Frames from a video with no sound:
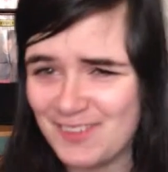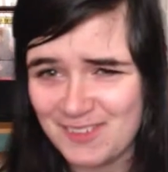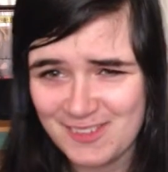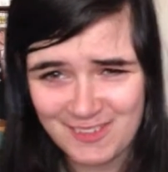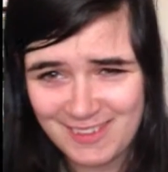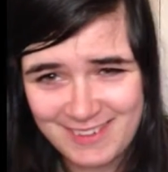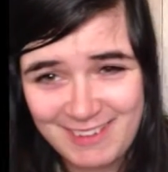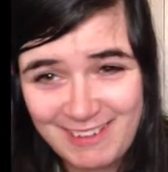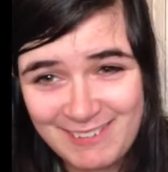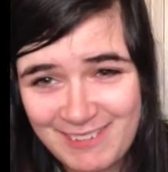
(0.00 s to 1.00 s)
Don't show this
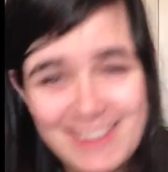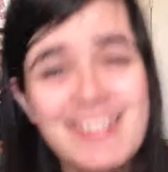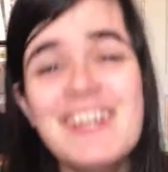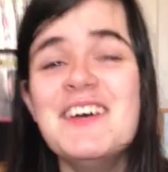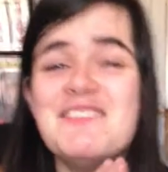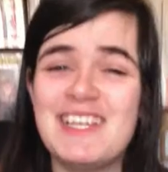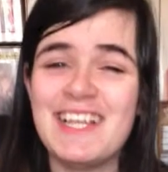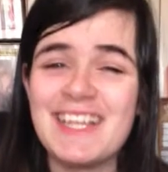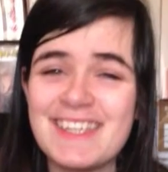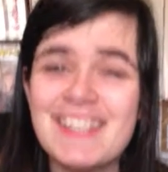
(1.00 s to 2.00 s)
to anyone.
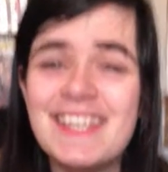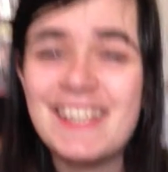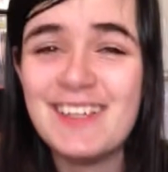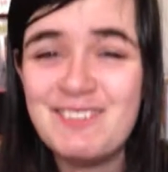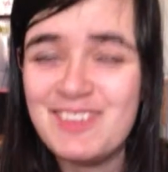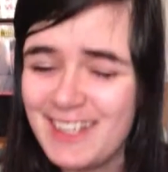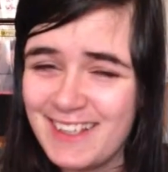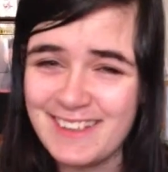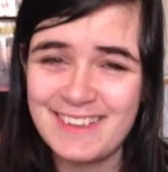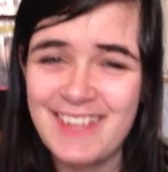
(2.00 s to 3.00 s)
Please.
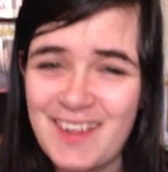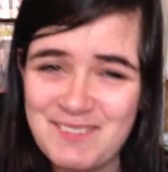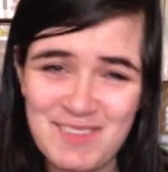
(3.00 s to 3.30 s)
Please.